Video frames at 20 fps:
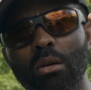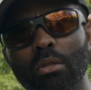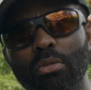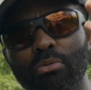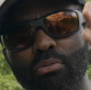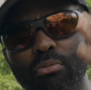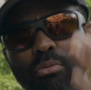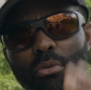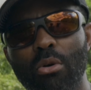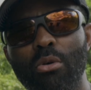
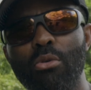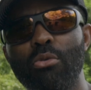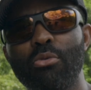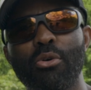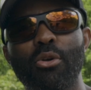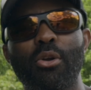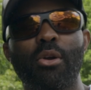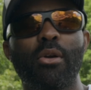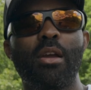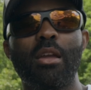throw
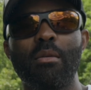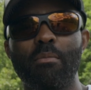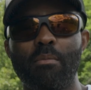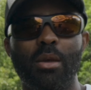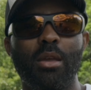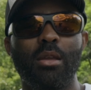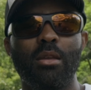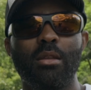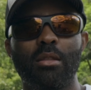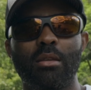the
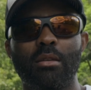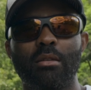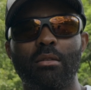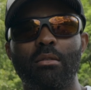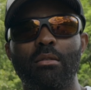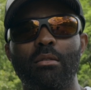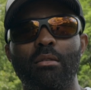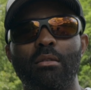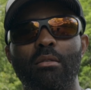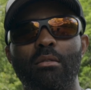crankbait
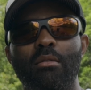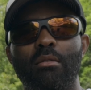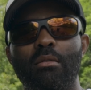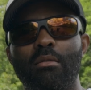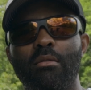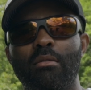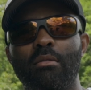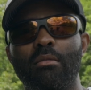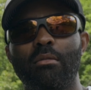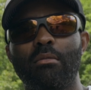
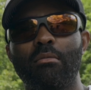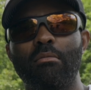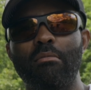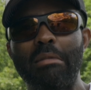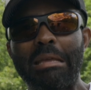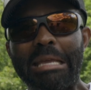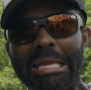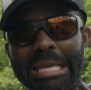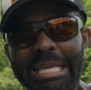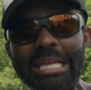
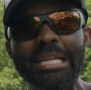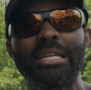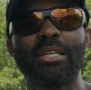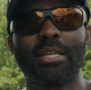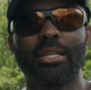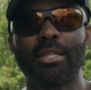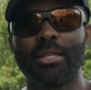into